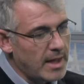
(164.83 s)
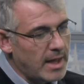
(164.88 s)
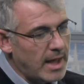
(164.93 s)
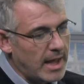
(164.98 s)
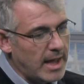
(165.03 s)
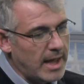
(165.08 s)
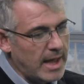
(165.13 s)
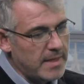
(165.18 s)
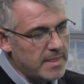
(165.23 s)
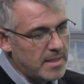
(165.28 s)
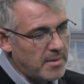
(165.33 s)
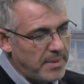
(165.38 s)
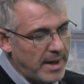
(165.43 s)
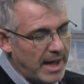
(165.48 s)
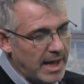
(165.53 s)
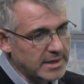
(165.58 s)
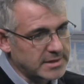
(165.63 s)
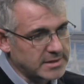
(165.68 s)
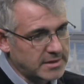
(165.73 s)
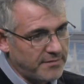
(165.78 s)
In the
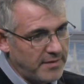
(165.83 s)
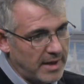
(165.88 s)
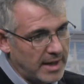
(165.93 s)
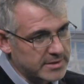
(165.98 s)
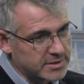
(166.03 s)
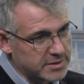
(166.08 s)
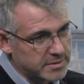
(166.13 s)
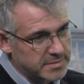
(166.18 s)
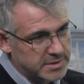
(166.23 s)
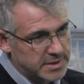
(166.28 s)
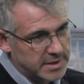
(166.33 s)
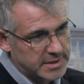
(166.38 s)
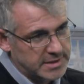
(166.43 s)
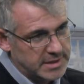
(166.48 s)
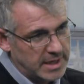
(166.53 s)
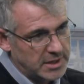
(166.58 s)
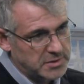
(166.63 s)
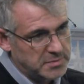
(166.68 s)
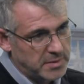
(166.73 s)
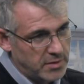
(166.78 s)
past, I've had some
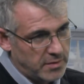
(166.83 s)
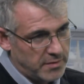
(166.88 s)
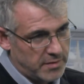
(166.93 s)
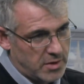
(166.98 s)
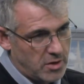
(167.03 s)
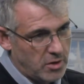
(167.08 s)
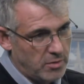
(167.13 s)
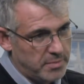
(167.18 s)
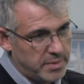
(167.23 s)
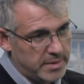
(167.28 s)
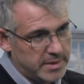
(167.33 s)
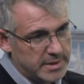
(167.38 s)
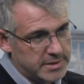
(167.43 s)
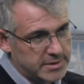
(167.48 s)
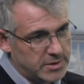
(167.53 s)
success with other companies,